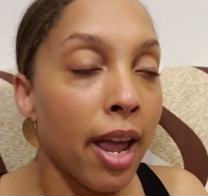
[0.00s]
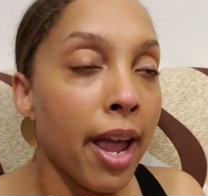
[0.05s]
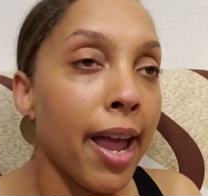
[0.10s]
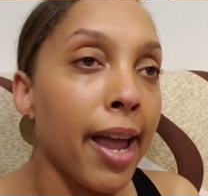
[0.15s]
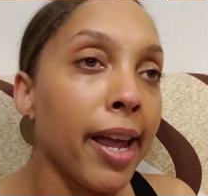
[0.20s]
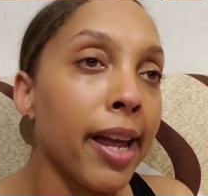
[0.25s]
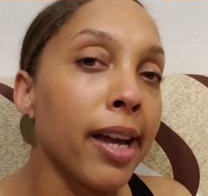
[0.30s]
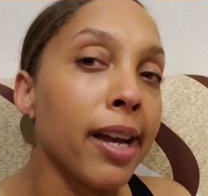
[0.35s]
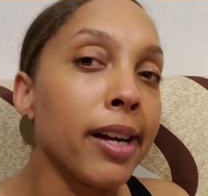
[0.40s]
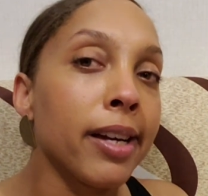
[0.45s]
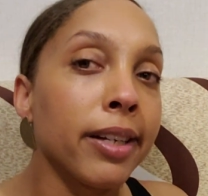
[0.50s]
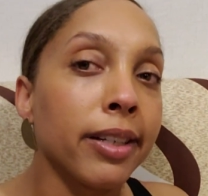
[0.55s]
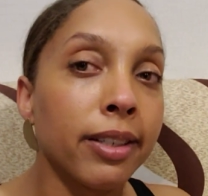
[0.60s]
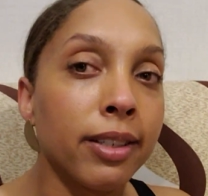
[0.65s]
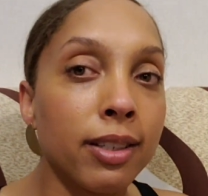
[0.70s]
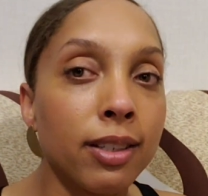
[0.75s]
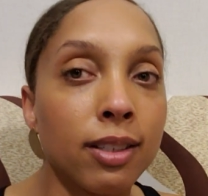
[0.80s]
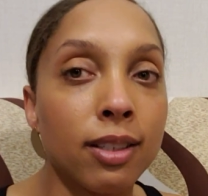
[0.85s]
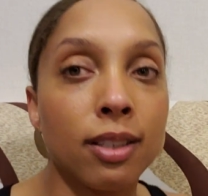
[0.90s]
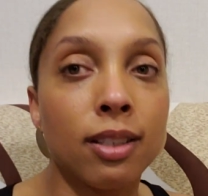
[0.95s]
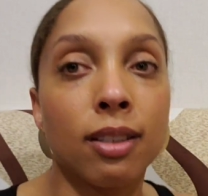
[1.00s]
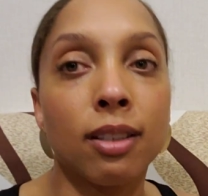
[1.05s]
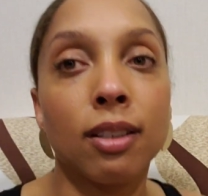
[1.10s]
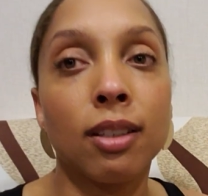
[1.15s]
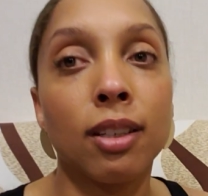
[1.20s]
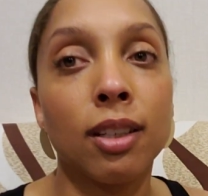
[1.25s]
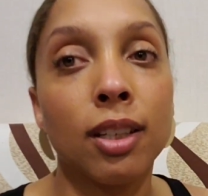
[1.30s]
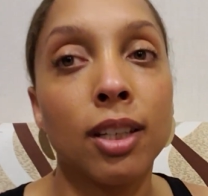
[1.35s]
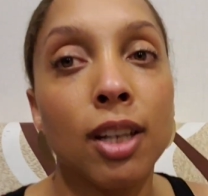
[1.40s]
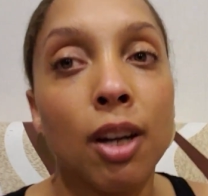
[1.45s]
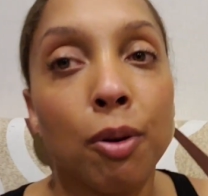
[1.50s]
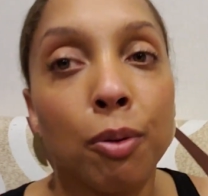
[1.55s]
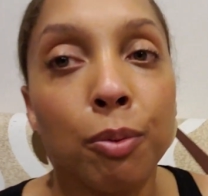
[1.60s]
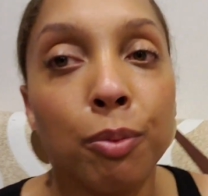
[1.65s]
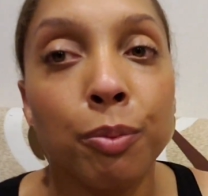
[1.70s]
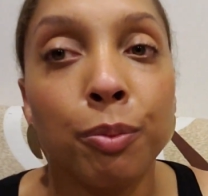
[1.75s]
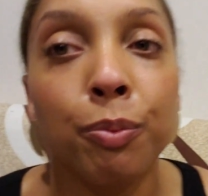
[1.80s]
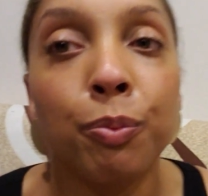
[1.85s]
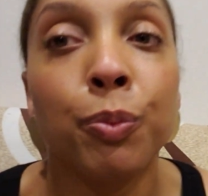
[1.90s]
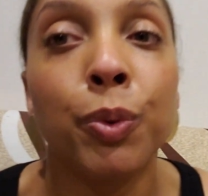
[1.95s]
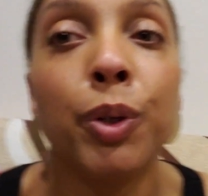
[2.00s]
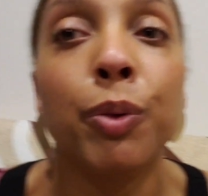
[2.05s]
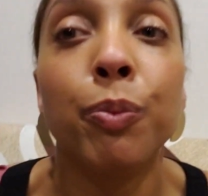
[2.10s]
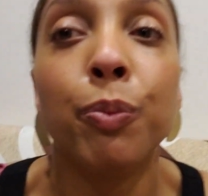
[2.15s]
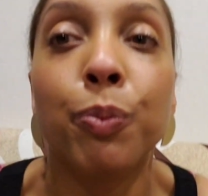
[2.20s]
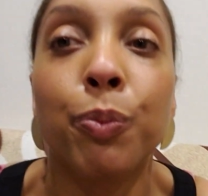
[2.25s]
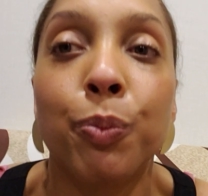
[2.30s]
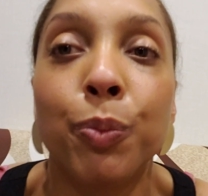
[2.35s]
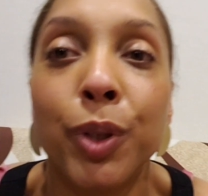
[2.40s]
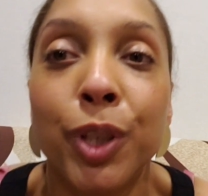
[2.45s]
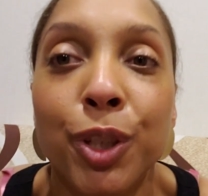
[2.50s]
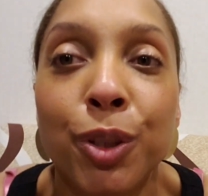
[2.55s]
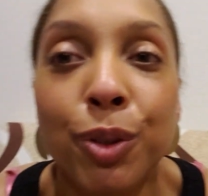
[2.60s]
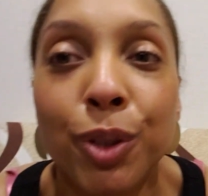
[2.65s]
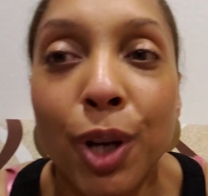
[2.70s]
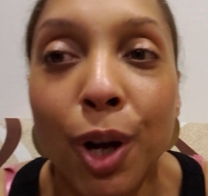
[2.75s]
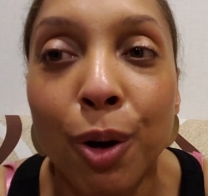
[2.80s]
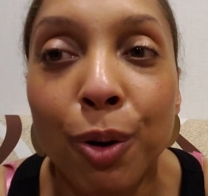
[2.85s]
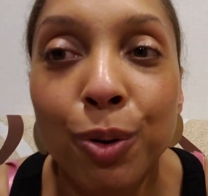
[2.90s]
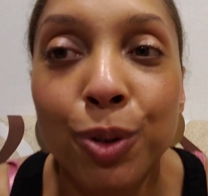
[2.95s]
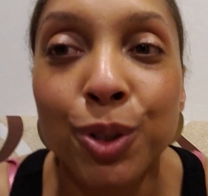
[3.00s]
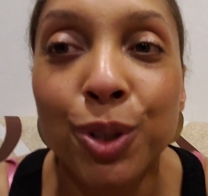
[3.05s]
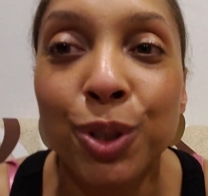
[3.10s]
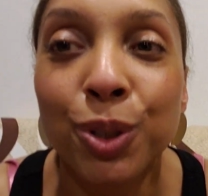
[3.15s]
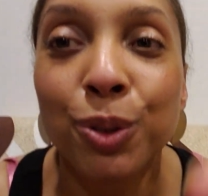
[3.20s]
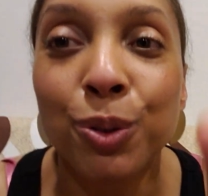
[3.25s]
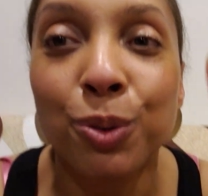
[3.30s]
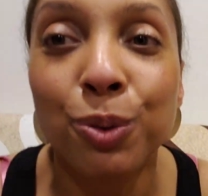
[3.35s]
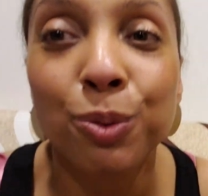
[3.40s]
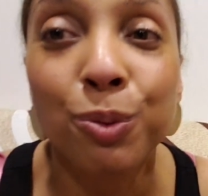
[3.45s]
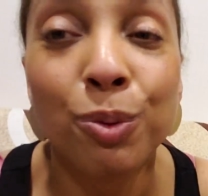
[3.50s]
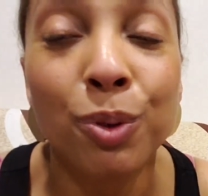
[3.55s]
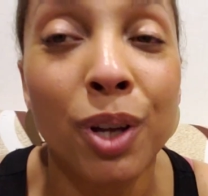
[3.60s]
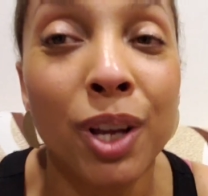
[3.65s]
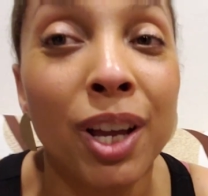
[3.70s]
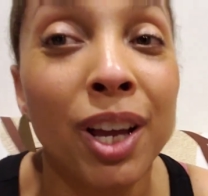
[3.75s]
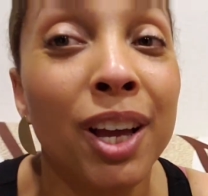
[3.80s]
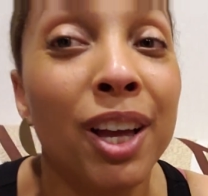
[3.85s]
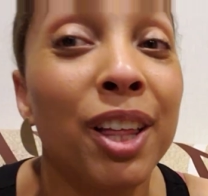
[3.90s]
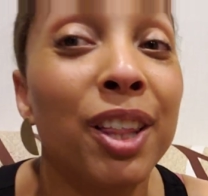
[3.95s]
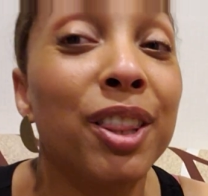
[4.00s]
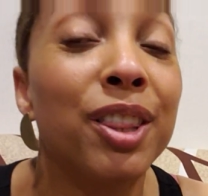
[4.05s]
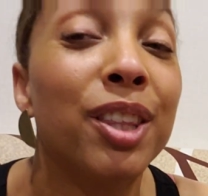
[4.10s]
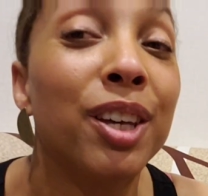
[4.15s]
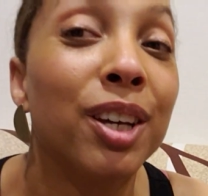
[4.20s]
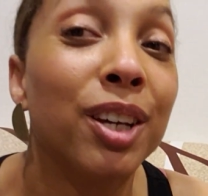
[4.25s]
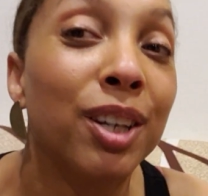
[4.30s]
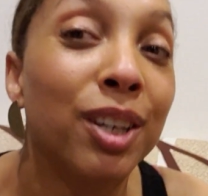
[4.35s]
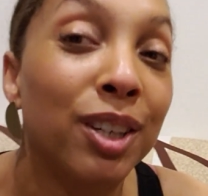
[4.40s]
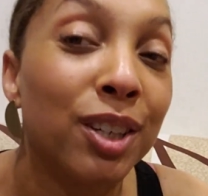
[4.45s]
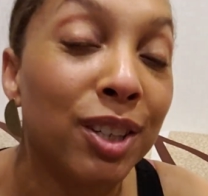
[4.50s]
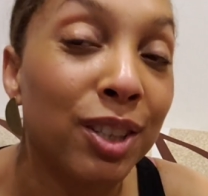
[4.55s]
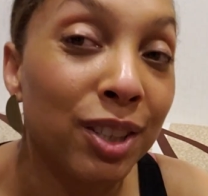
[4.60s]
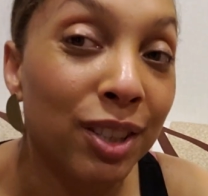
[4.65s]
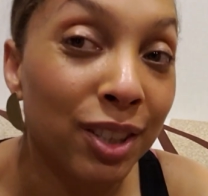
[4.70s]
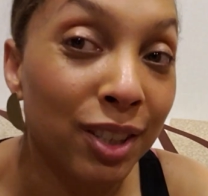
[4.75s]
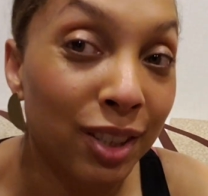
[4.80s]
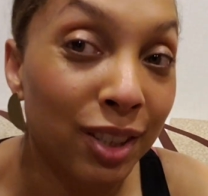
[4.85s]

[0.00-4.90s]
And, when you go to the,